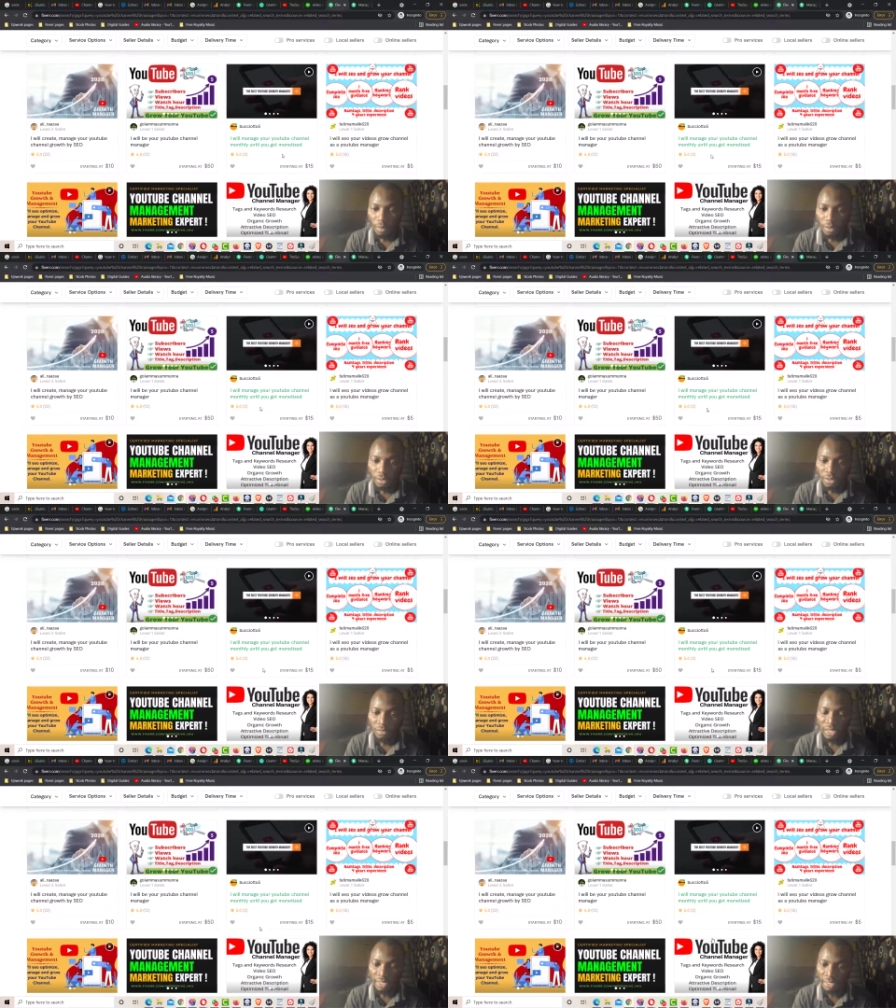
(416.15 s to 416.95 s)
this is
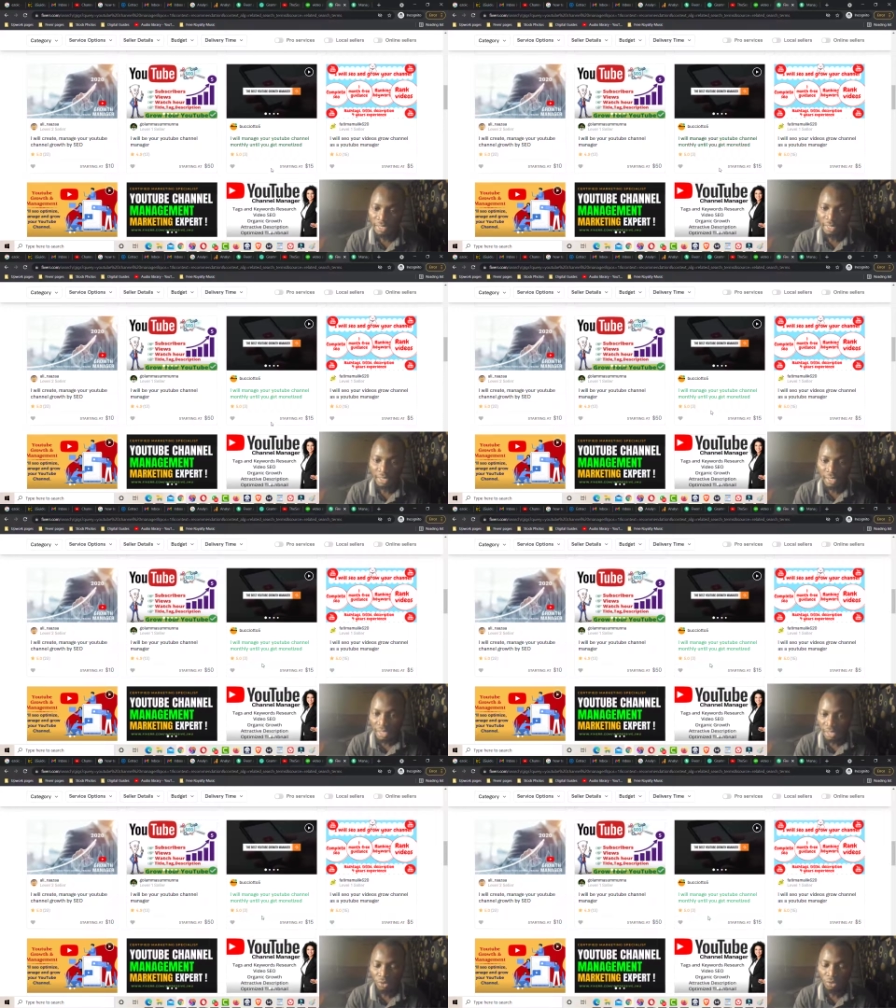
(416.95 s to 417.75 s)
my gig
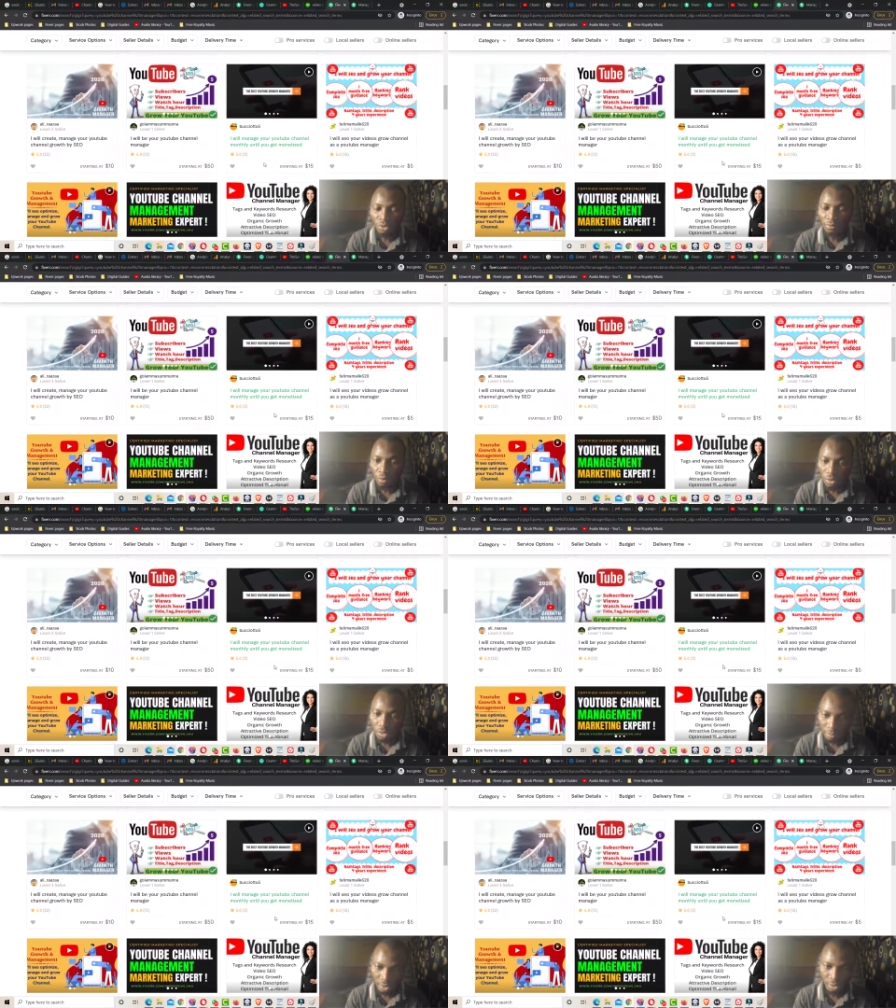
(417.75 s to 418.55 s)
again on the
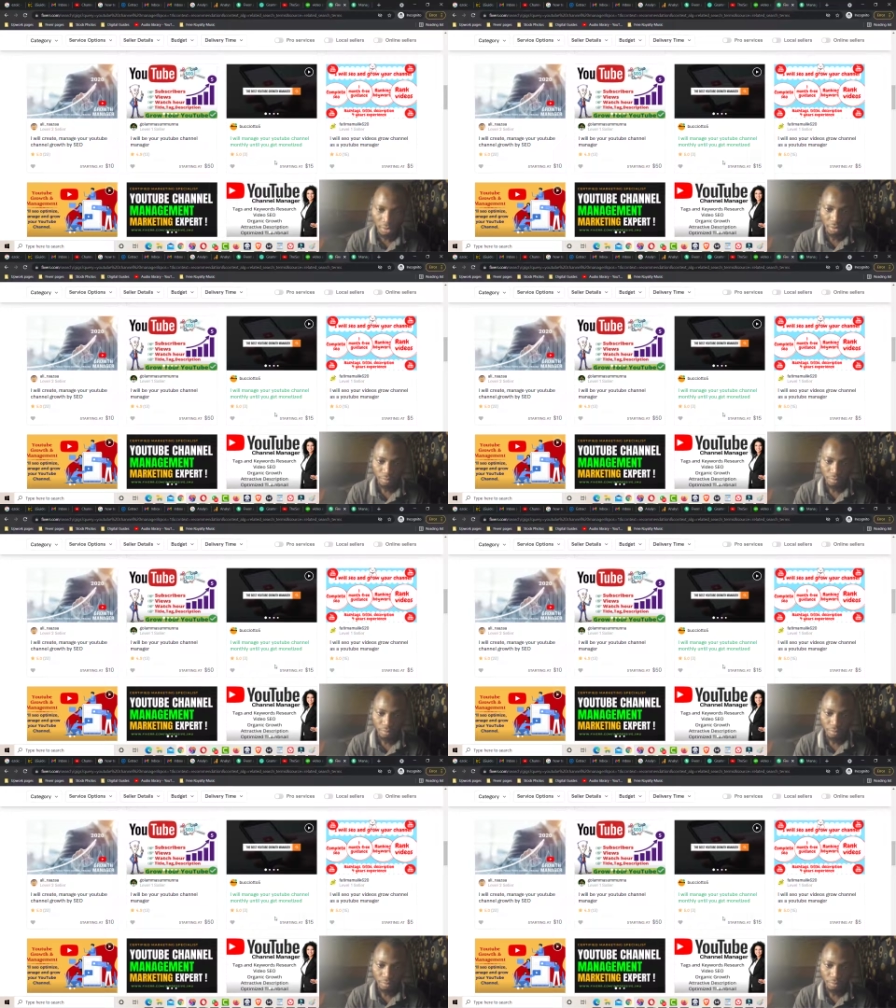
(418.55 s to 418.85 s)
first page,